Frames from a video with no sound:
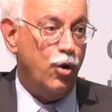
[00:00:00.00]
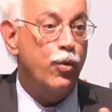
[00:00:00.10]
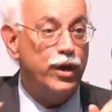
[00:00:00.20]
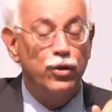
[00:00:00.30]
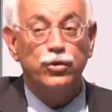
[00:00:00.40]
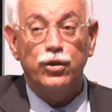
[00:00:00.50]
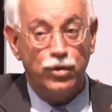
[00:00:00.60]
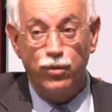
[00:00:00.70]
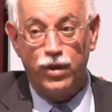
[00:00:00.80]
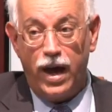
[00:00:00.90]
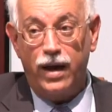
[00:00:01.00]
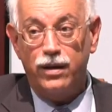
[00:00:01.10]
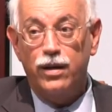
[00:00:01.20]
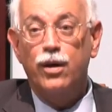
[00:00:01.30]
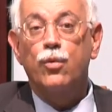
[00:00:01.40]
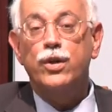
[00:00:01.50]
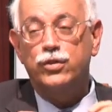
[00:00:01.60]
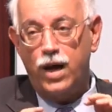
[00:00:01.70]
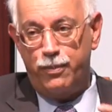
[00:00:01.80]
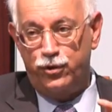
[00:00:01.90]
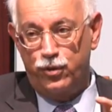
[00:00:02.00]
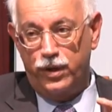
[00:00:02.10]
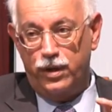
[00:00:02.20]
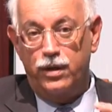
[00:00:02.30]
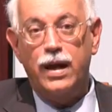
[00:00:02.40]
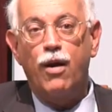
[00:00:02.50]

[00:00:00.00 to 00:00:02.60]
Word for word: We used to do that. We stopped doing it.